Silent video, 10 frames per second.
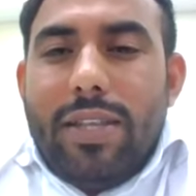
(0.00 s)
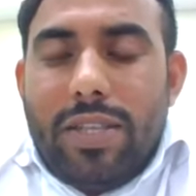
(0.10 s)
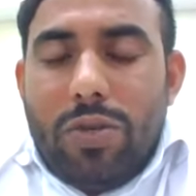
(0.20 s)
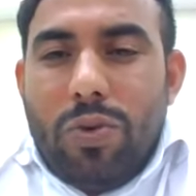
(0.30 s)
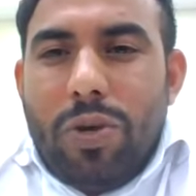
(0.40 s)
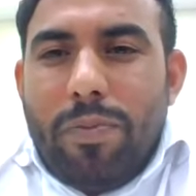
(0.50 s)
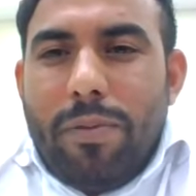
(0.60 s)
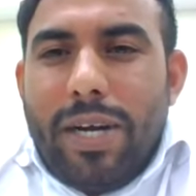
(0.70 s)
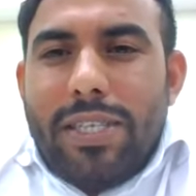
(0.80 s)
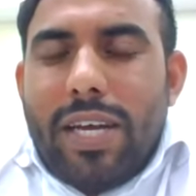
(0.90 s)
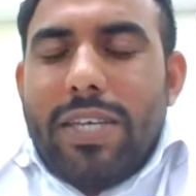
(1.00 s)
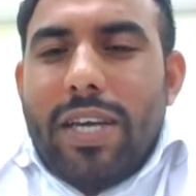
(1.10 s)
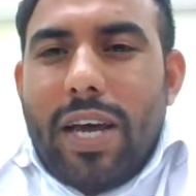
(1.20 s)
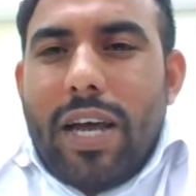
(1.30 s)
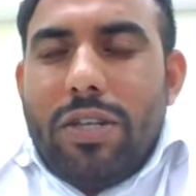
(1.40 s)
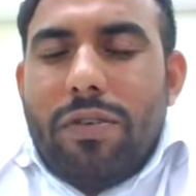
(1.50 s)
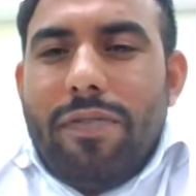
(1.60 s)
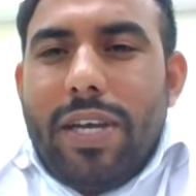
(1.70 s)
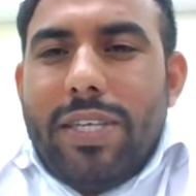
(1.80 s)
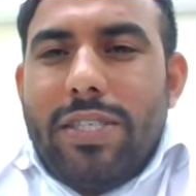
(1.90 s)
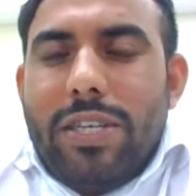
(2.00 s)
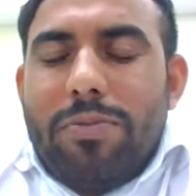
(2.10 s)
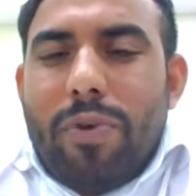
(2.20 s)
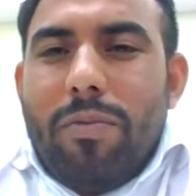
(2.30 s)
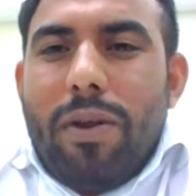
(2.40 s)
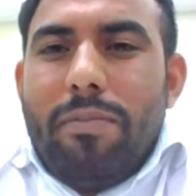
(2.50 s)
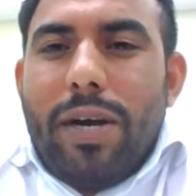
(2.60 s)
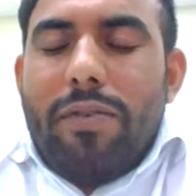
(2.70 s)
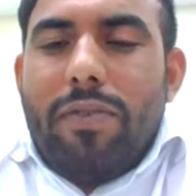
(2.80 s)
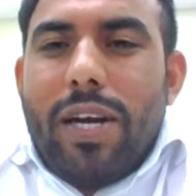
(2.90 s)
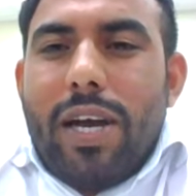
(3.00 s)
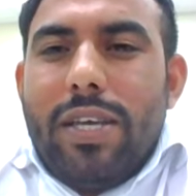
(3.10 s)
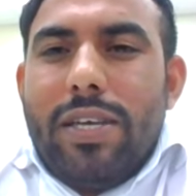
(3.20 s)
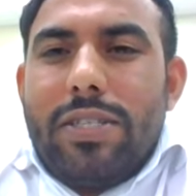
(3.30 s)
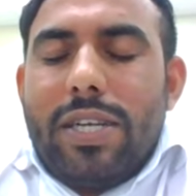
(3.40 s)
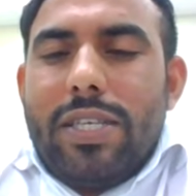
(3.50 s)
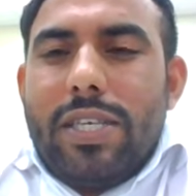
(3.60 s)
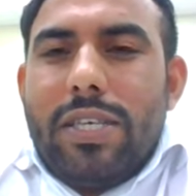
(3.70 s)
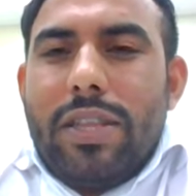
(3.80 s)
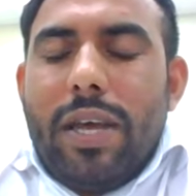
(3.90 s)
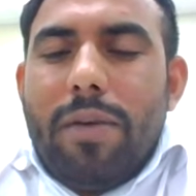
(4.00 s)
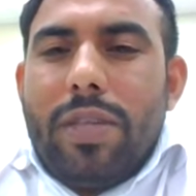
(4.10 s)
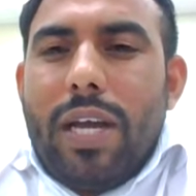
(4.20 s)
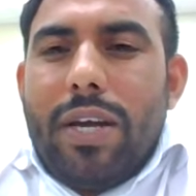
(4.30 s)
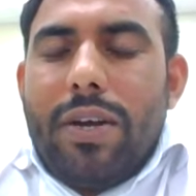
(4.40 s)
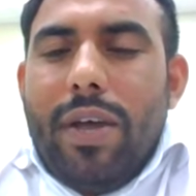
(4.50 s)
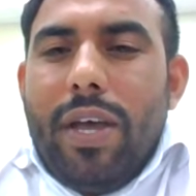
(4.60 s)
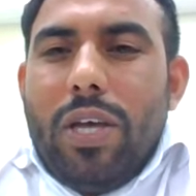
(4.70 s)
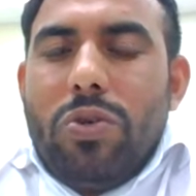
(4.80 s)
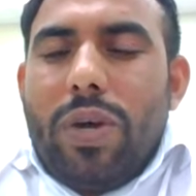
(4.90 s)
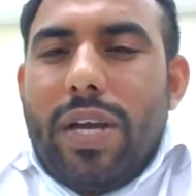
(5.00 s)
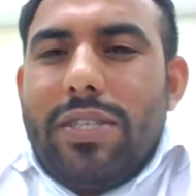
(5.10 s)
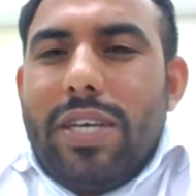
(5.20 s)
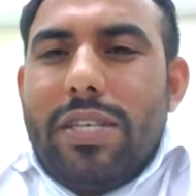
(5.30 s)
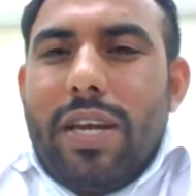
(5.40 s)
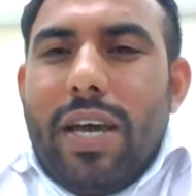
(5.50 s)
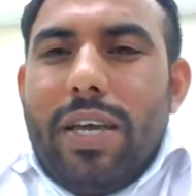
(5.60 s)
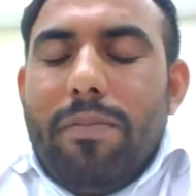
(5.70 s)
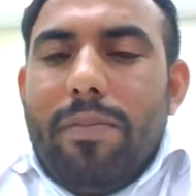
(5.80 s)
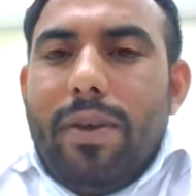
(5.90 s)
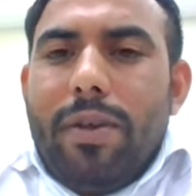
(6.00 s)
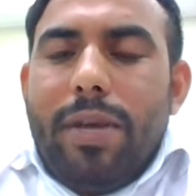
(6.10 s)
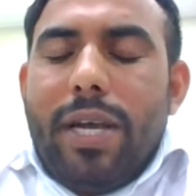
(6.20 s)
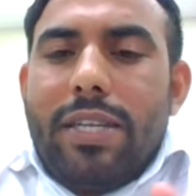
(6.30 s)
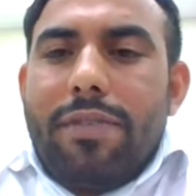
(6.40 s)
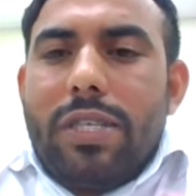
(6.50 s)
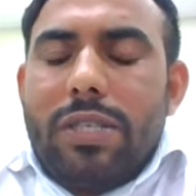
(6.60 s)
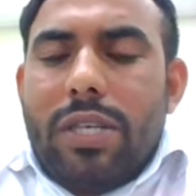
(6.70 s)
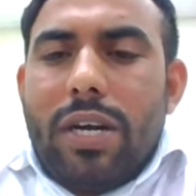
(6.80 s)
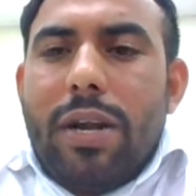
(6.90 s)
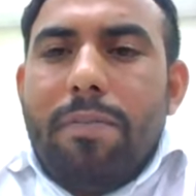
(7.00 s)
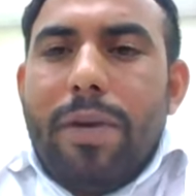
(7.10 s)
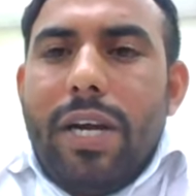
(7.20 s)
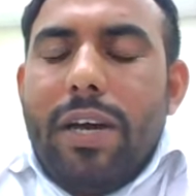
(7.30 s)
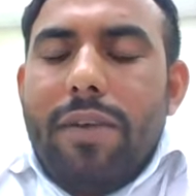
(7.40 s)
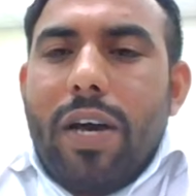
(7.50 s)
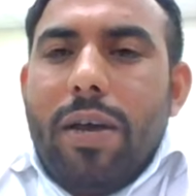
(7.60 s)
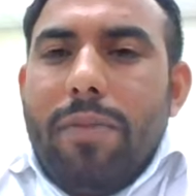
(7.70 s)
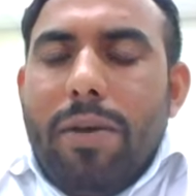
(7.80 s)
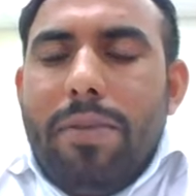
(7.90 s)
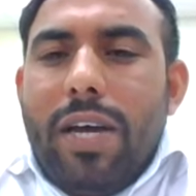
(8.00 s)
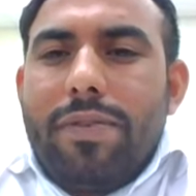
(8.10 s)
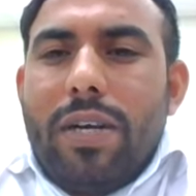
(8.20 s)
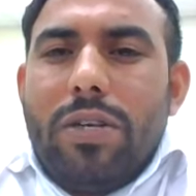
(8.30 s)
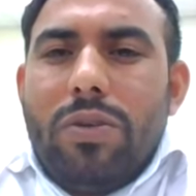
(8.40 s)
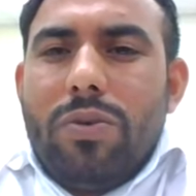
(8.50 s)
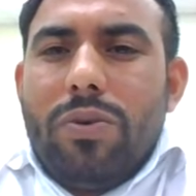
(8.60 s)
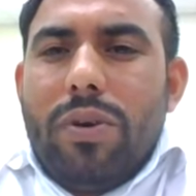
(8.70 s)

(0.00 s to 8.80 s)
in the YouTube comment section, I also faced this problem. But what I suggested them, that you can just like because of a certain period of time, maybe after